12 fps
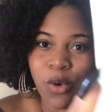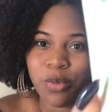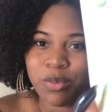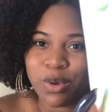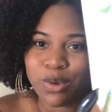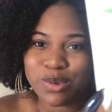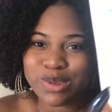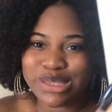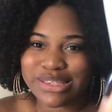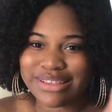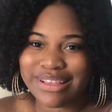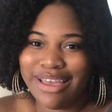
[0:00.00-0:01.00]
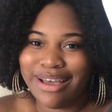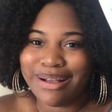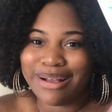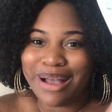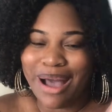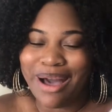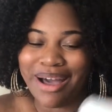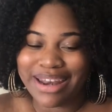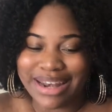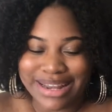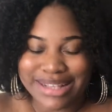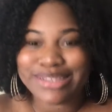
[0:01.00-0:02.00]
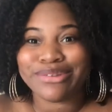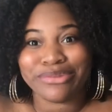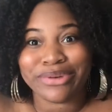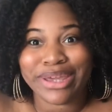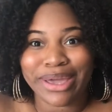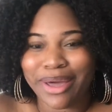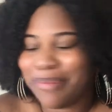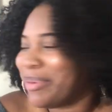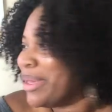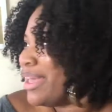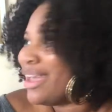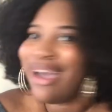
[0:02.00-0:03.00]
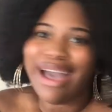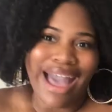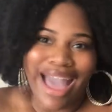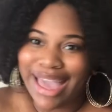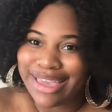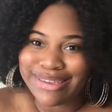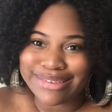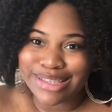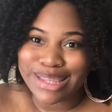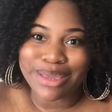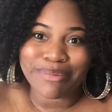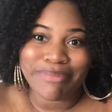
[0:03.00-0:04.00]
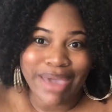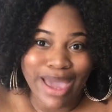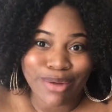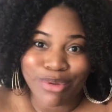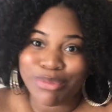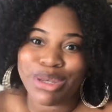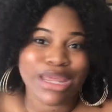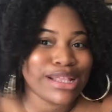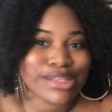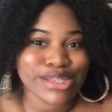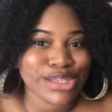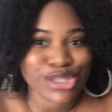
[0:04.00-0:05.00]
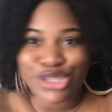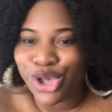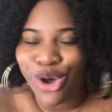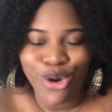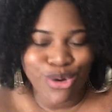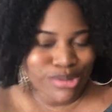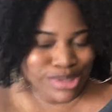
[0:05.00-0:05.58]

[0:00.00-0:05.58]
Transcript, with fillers: almost gone. I need to re-up. I use it like a mad woman. It's so,